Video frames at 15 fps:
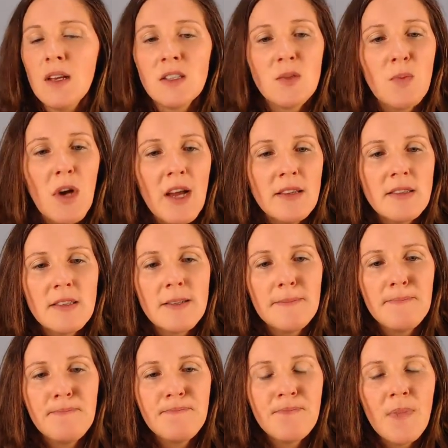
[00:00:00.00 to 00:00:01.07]
expressed.
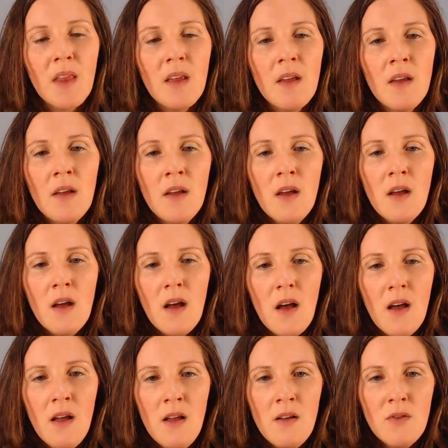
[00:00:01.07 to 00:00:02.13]

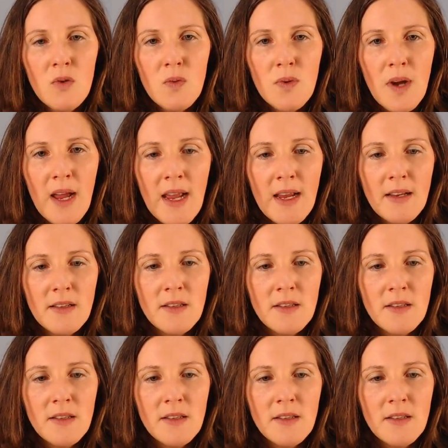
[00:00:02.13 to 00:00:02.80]
All right,